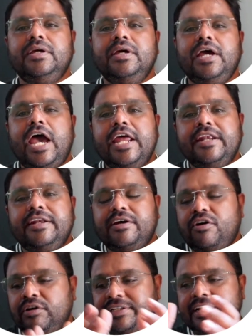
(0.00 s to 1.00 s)
And
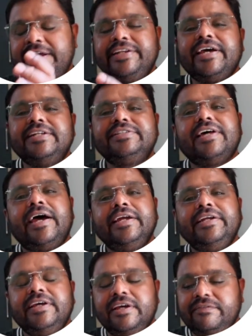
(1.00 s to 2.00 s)
on the right hand side
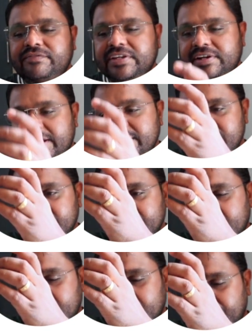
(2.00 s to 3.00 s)
we write
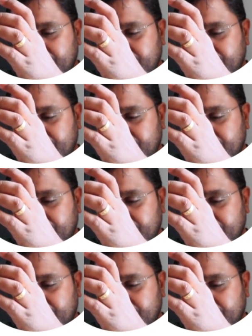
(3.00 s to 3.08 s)
the